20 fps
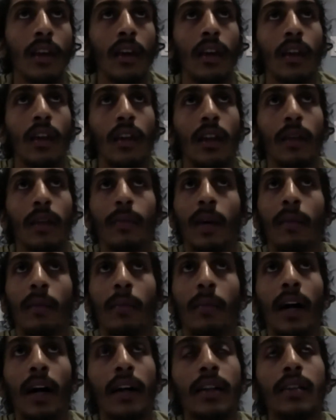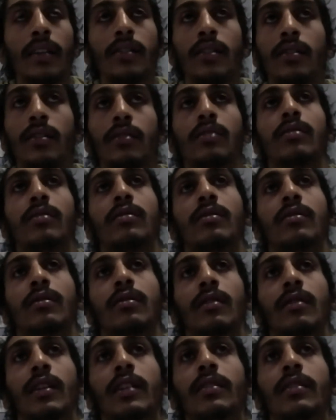like my body just
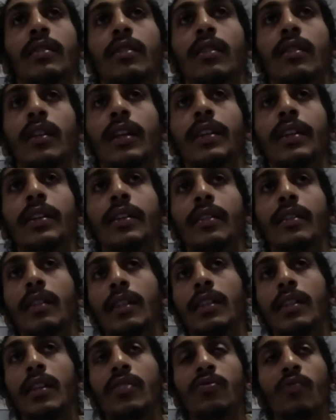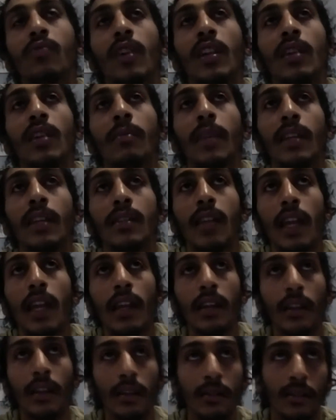it it it does well at
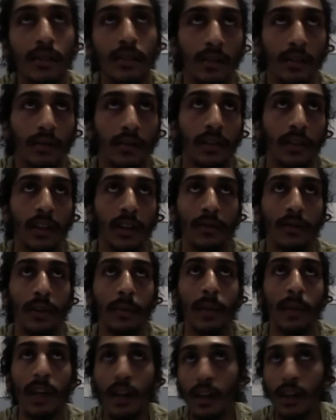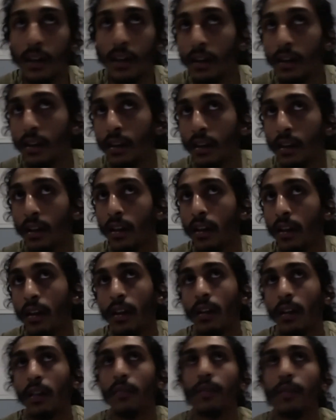maintaining itself. Like if I'm not
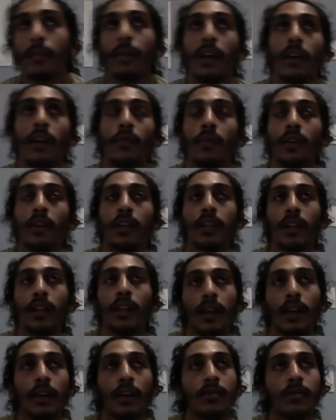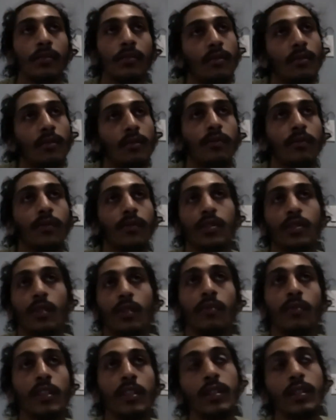if I'm not working out, for
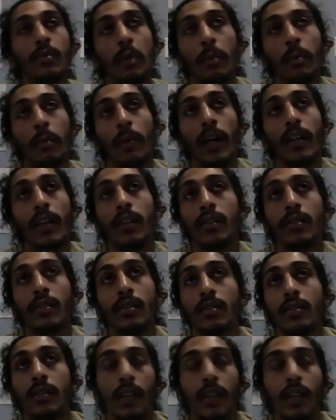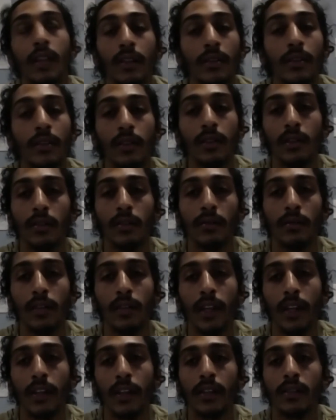some reason my body just doesn't get hungry.
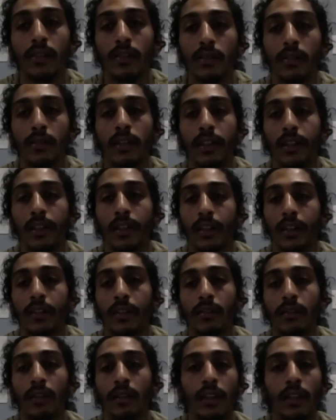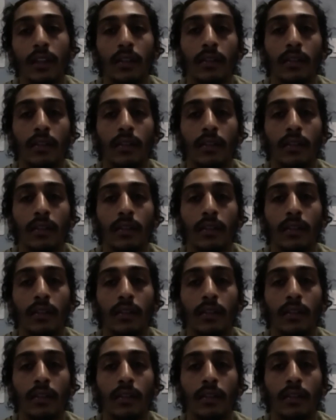Like it doesn't it, it